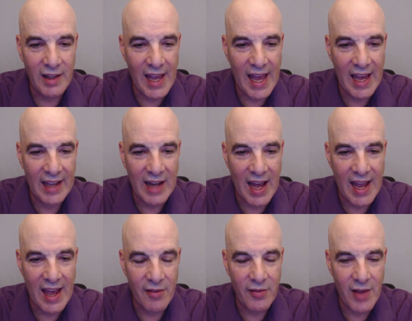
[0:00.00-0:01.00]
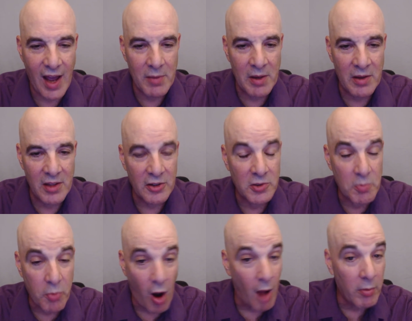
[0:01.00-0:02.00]
And I mean, there's
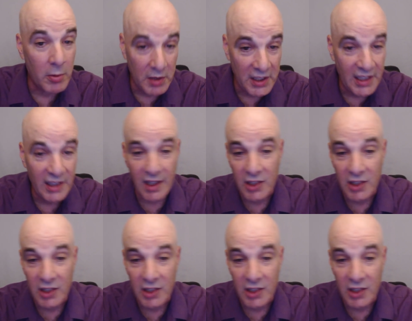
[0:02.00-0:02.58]
probably